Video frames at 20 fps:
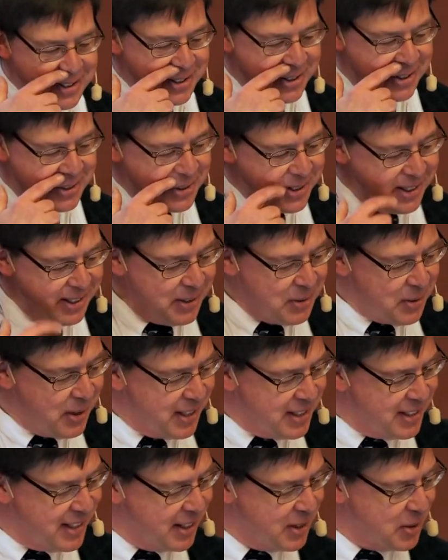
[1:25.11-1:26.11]
So
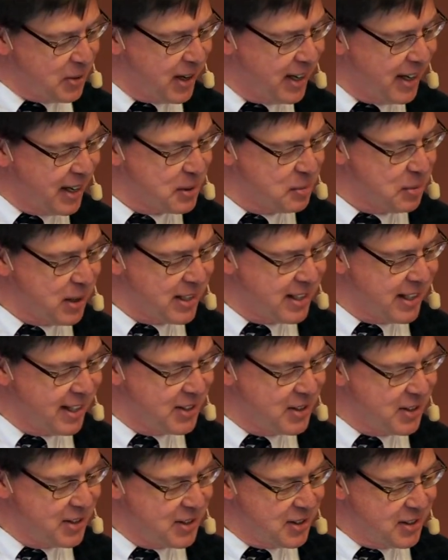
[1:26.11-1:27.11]
want to set the right
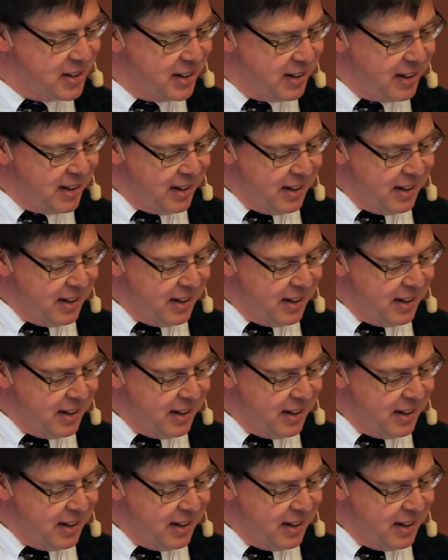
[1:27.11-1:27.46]
expectations.